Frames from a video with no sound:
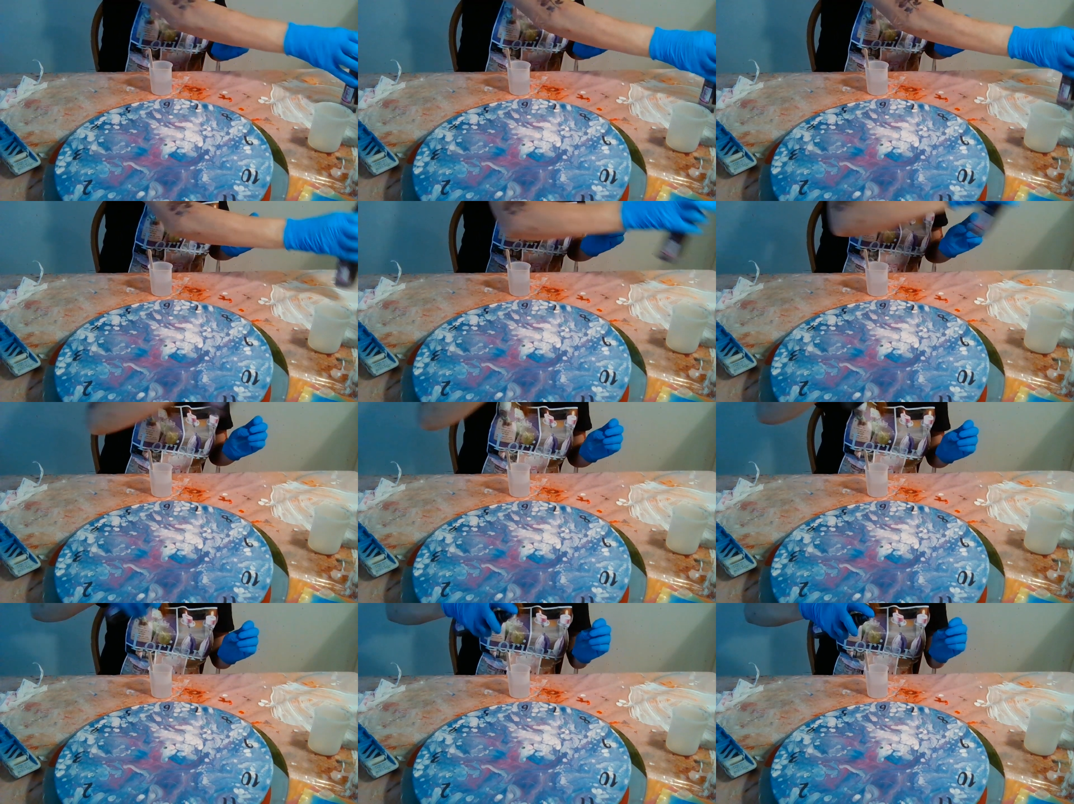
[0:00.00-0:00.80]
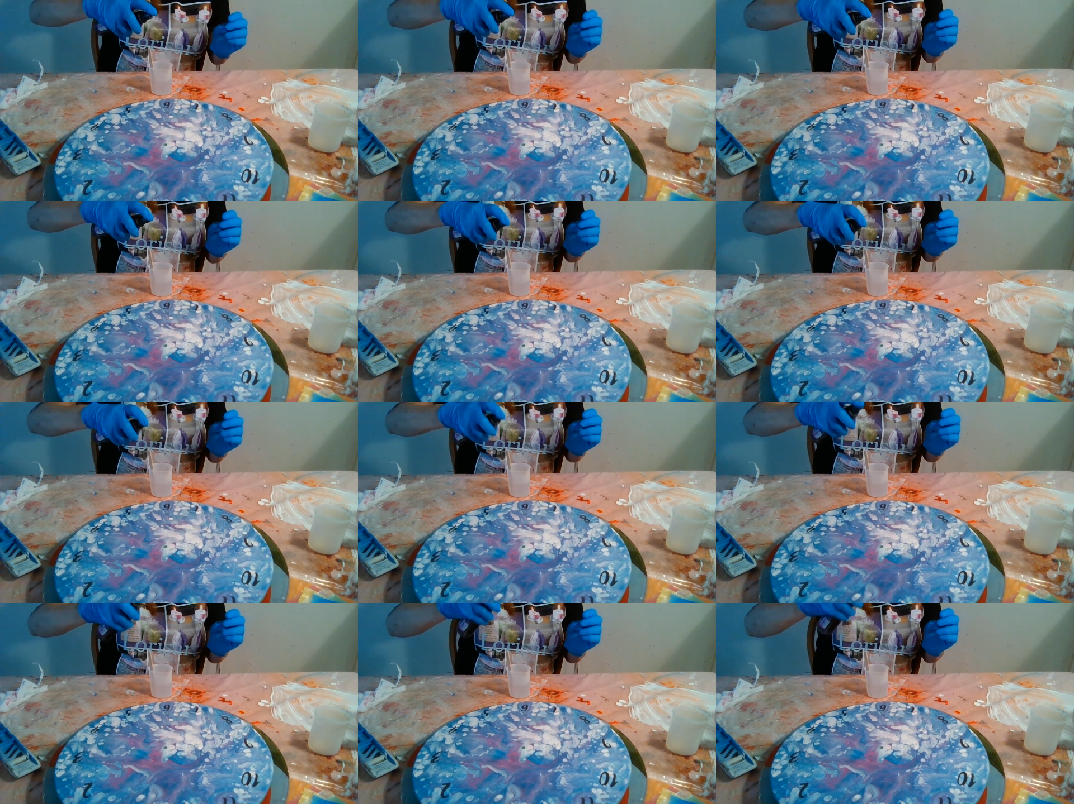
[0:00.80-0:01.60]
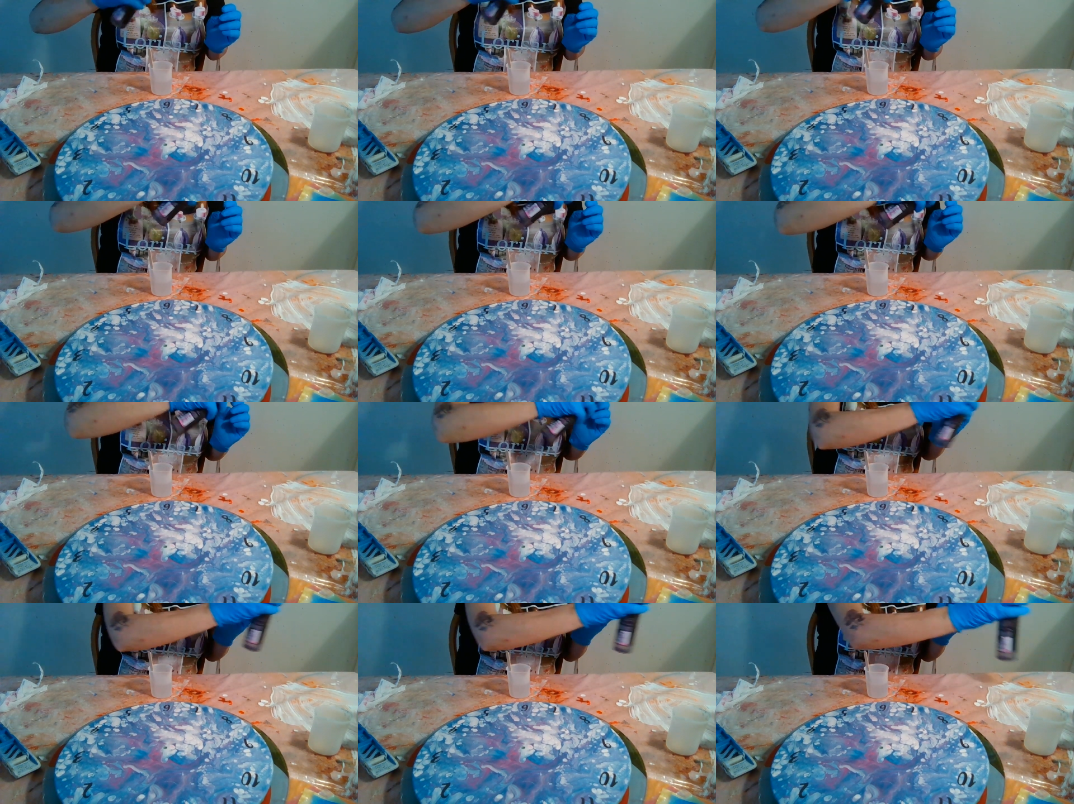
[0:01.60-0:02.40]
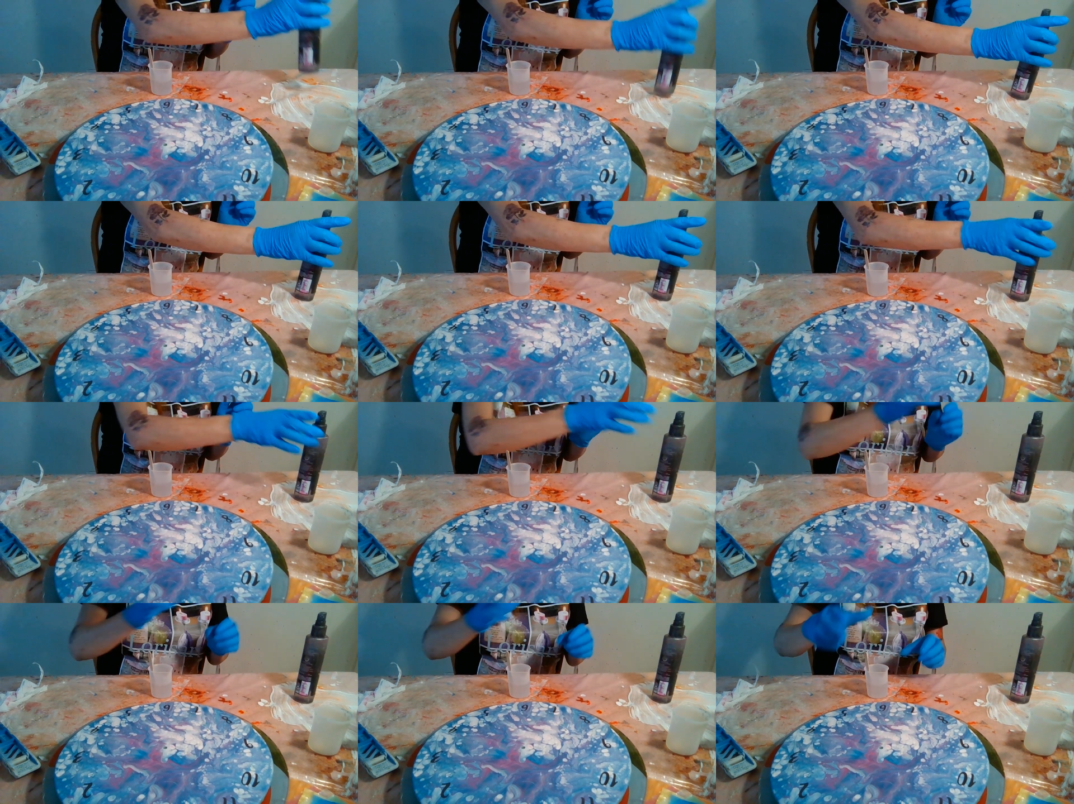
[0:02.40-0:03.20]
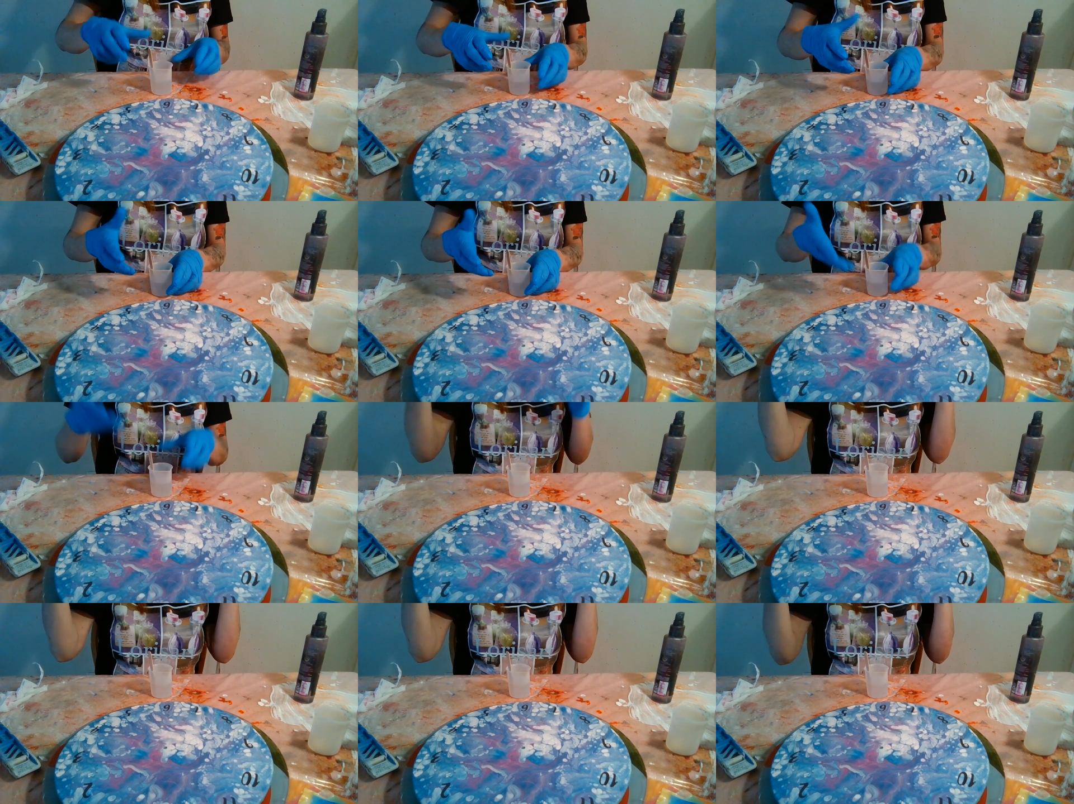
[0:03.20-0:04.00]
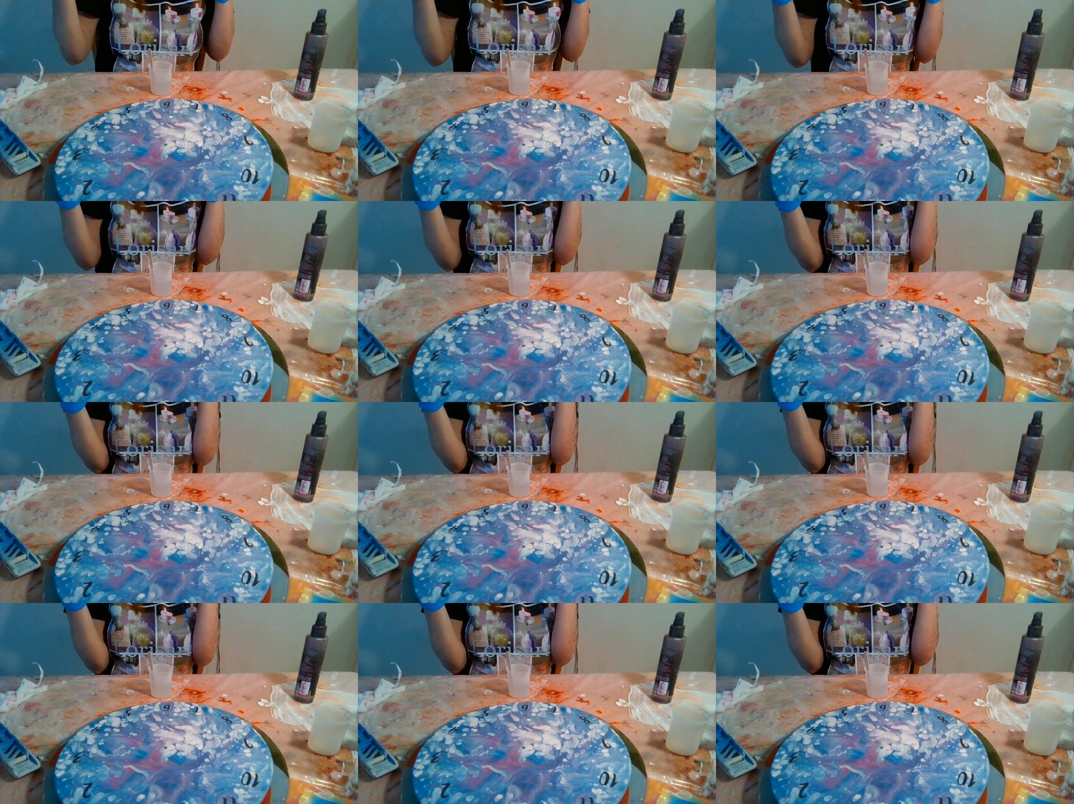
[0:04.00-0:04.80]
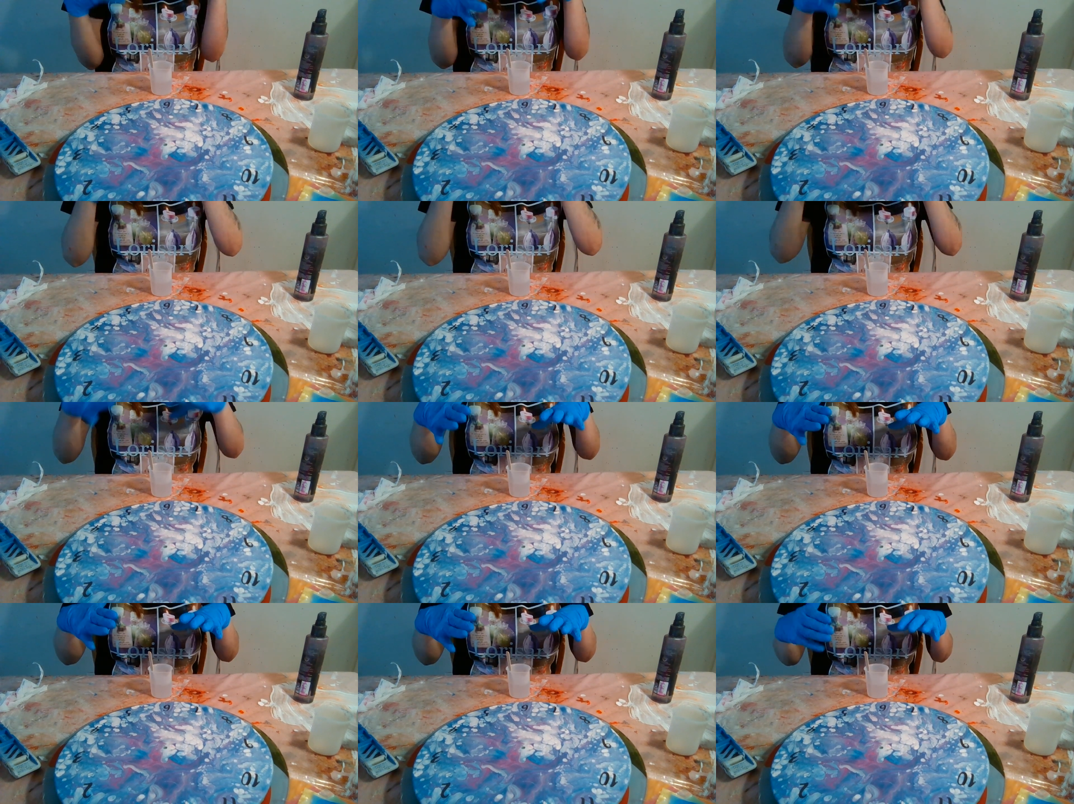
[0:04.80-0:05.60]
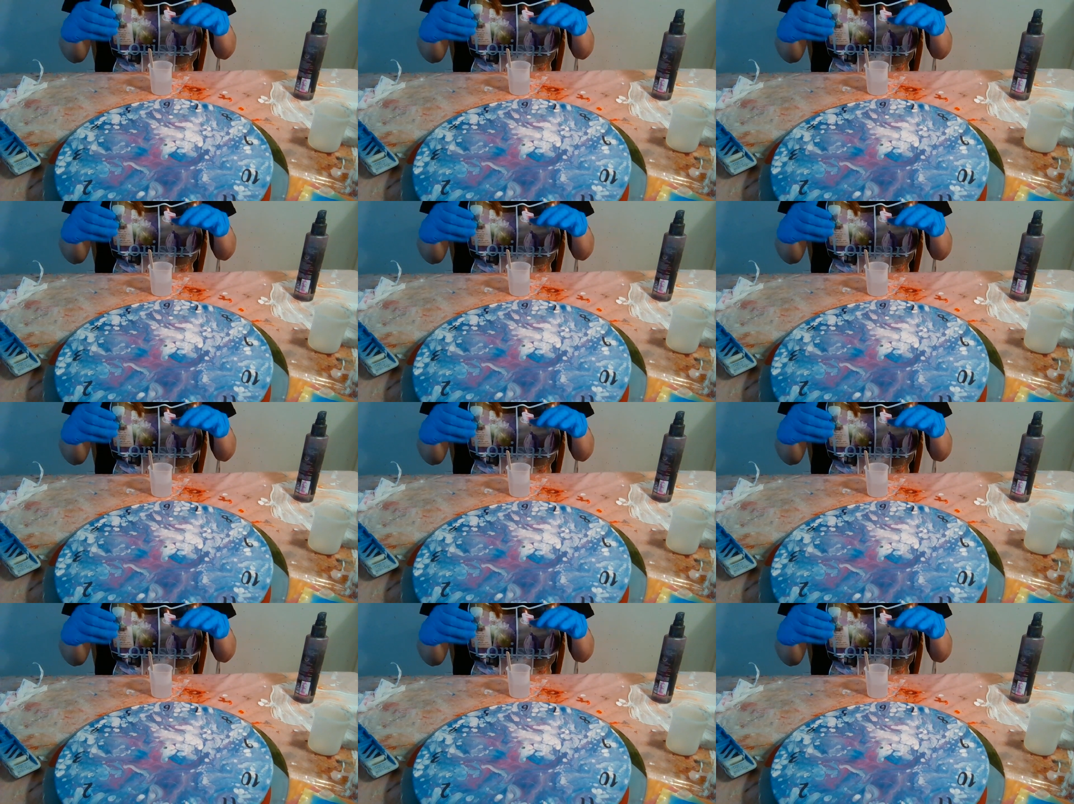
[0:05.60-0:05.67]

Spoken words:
[unreadable: no face in view]